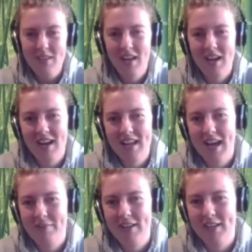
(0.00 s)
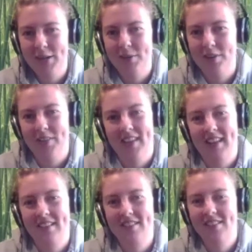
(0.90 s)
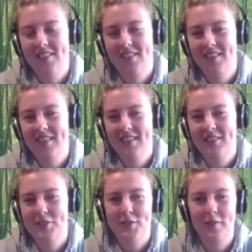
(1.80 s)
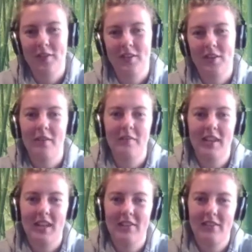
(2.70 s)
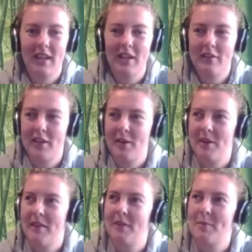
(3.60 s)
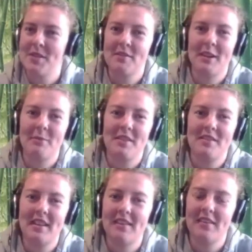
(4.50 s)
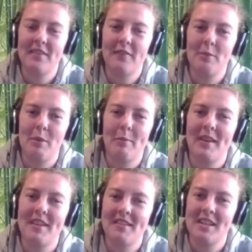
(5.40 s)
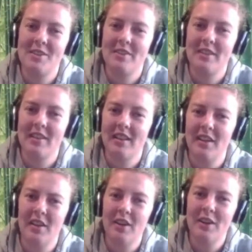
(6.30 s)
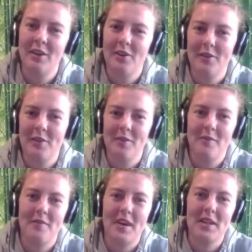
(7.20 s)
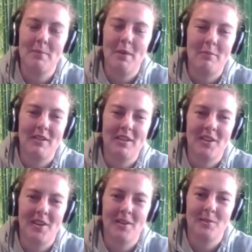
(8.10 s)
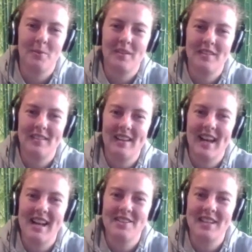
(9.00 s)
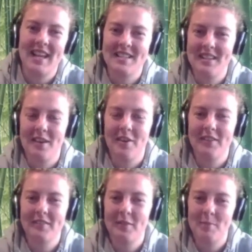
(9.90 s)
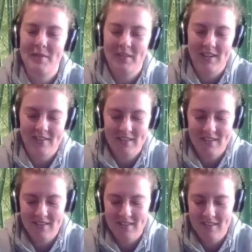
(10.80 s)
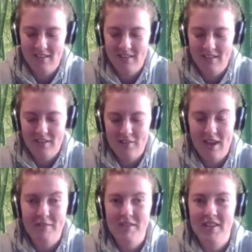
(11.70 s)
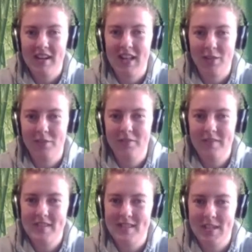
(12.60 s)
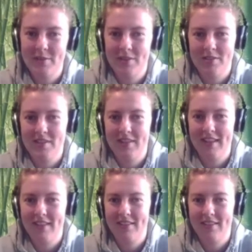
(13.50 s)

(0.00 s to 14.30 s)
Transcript: I have it loaded on this just for convenience sake, so I don't have to mess around with the discs for my PlayStation or find the memory card that actually has it on for my Vita. So everything I love is loaded onto this.